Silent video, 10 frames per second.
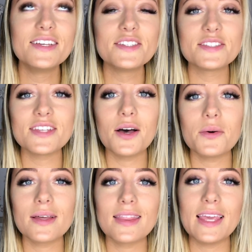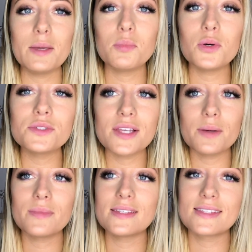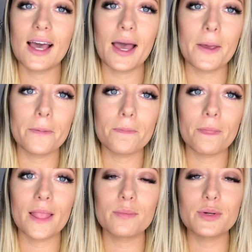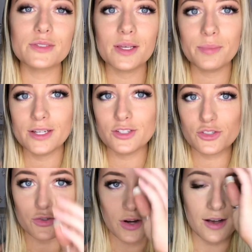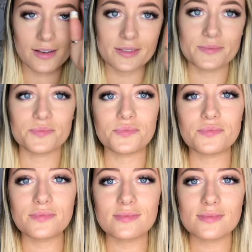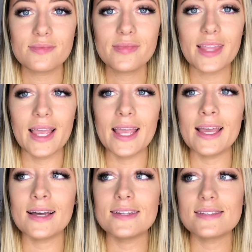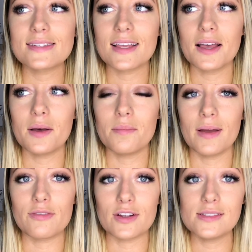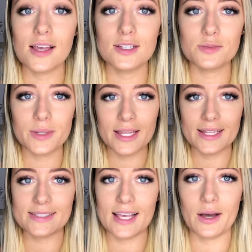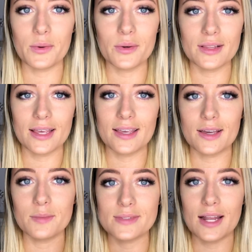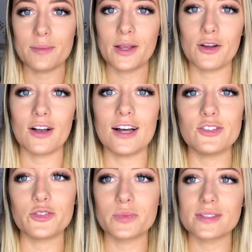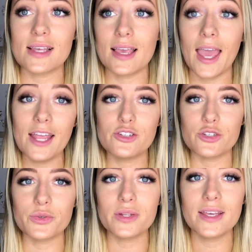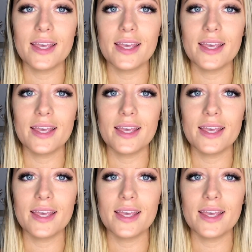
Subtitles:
So he this guy pulls up in his truck, and my friend's husband gets out, like comes out of my garage and was like, hey dude.